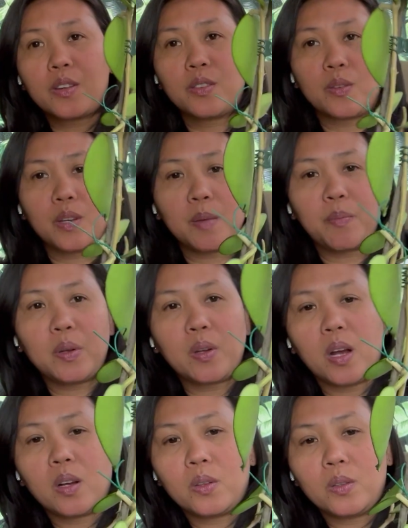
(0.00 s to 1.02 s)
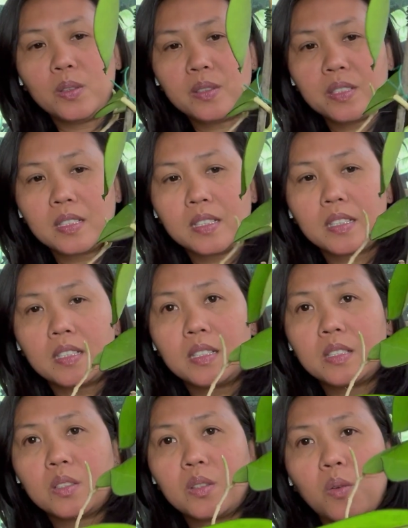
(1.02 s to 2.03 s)
three peduncles.
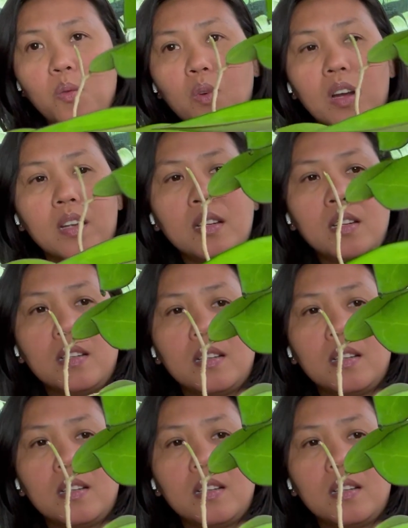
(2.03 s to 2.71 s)
There's one,